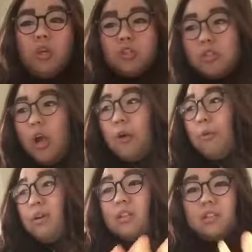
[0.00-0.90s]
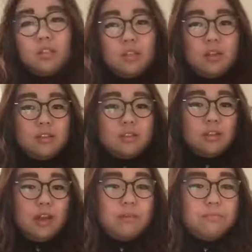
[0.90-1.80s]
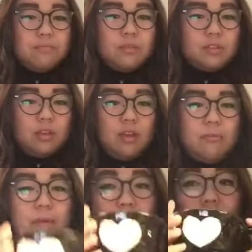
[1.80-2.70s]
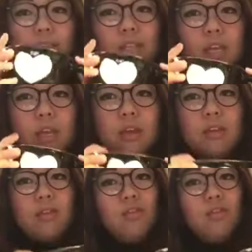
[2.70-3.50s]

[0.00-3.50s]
So today's the day. I'm making tea.